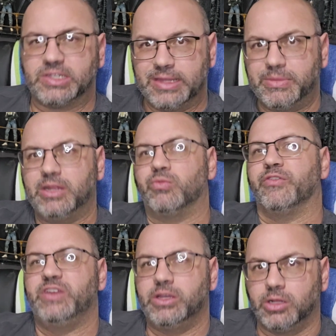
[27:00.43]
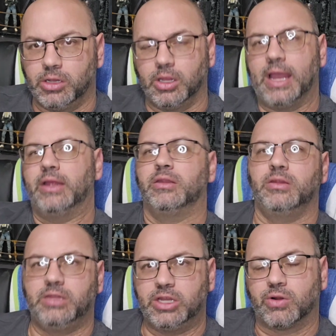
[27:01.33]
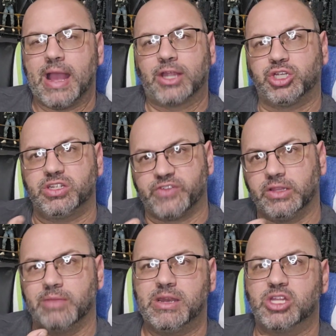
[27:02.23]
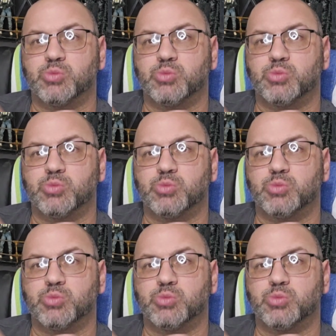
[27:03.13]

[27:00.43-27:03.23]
is limited reveal and the interaction is very limited.